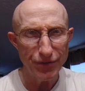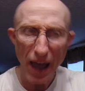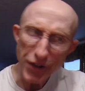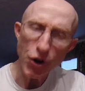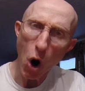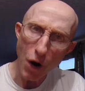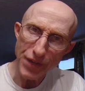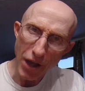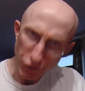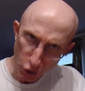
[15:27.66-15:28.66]
That's hard.
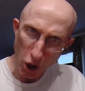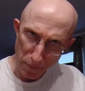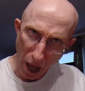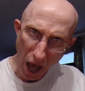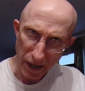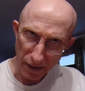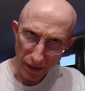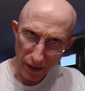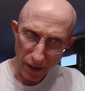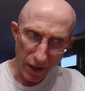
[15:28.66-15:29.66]
That's good money.
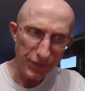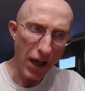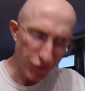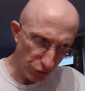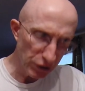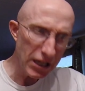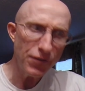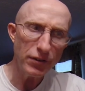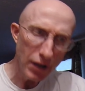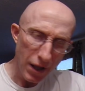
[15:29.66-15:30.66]
That's
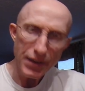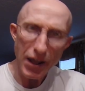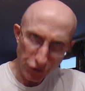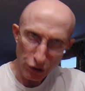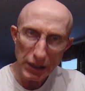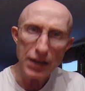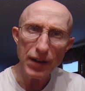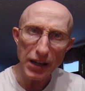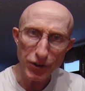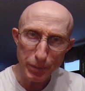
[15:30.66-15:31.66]
living
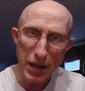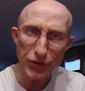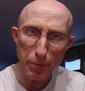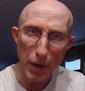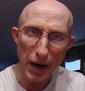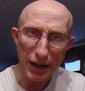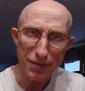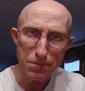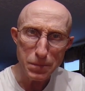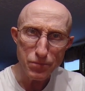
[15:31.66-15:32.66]
expense
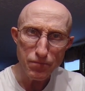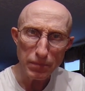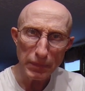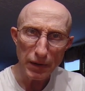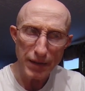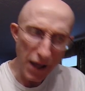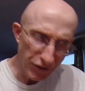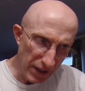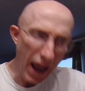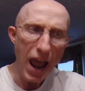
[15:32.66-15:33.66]
money.
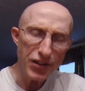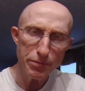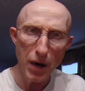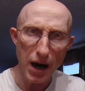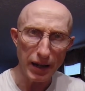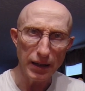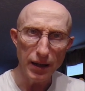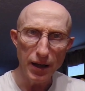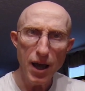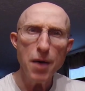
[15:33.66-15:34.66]
That's gas money.
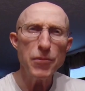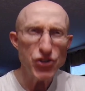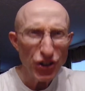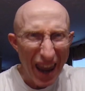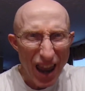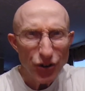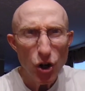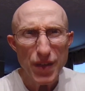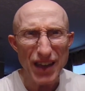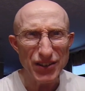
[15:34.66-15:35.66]
But you can't
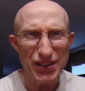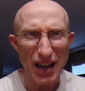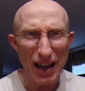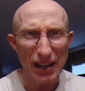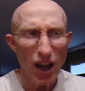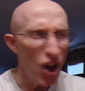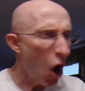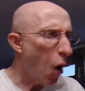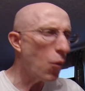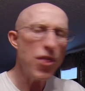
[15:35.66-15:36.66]
do that today
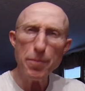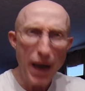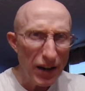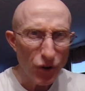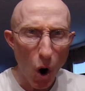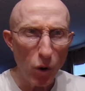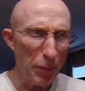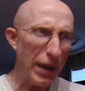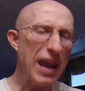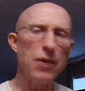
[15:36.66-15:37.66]
when the banks are
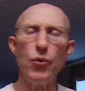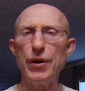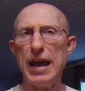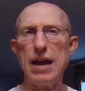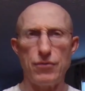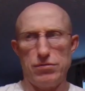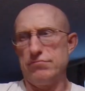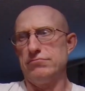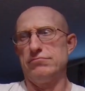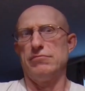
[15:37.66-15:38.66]
only paying whatever,
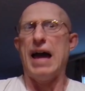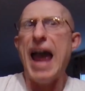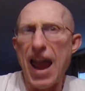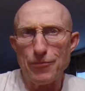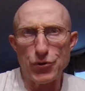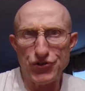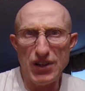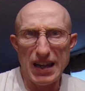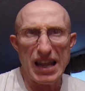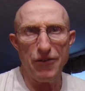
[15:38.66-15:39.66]

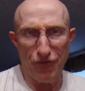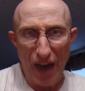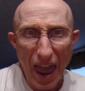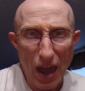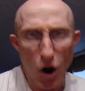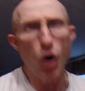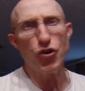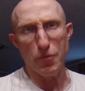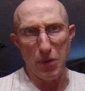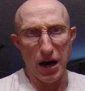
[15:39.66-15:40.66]
0.5%, if that,
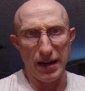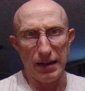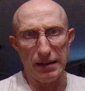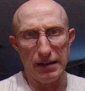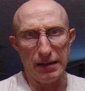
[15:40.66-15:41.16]
on your money.